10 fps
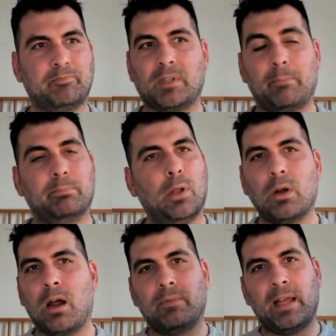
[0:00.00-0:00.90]
Got blown
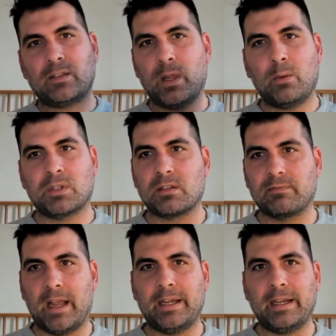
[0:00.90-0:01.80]
off last week, which is
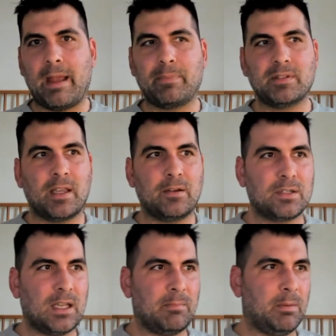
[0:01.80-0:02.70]
fine. It happens. I
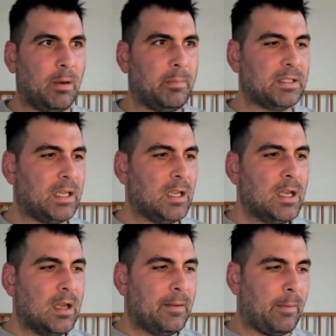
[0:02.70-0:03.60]
understand people are busy.
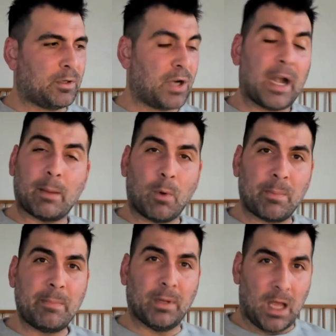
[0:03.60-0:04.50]
We're trying to get more
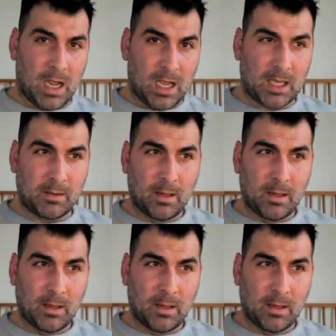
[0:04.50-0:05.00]
people on.